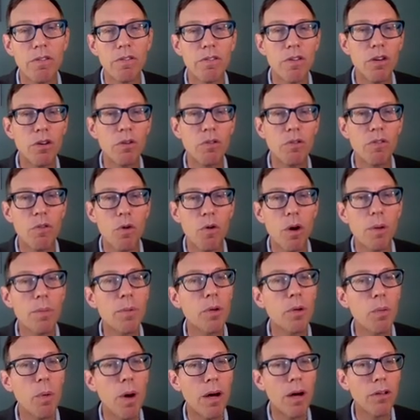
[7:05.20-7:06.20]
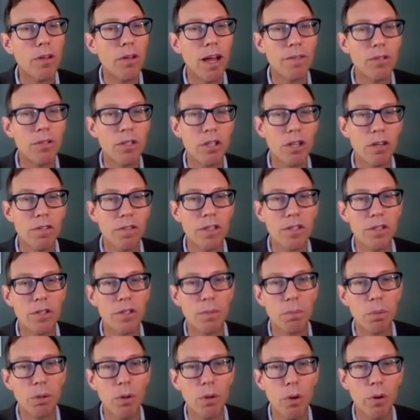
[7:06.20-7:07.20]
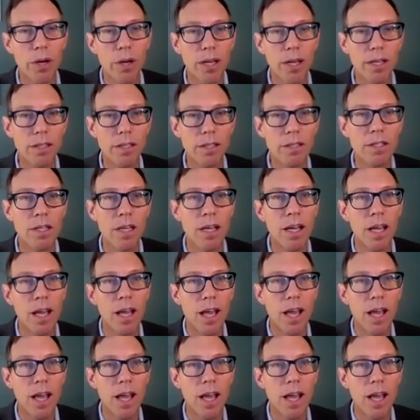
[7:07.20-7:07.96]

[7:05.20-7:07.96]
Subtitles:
a few former Wildlife Service employees,